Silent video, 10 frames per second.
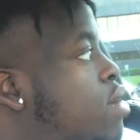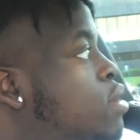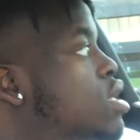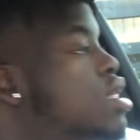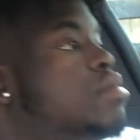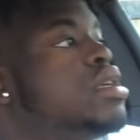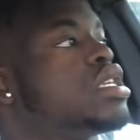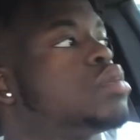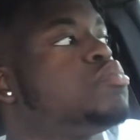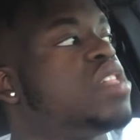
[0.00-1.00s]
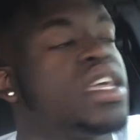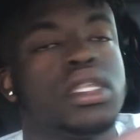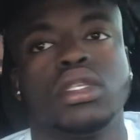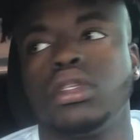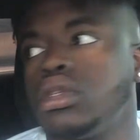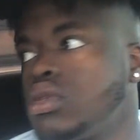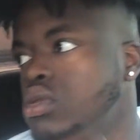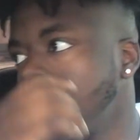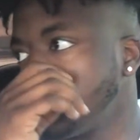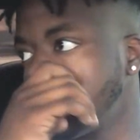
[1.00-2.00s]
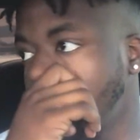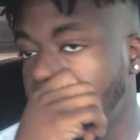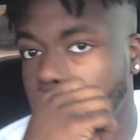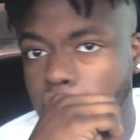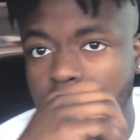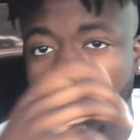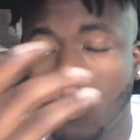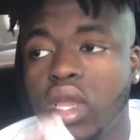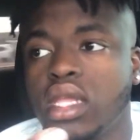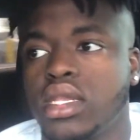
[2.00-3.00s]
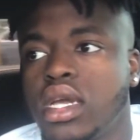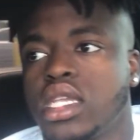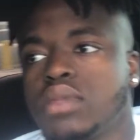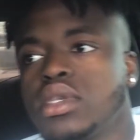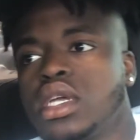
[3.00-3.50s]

let me explain to you like what it does,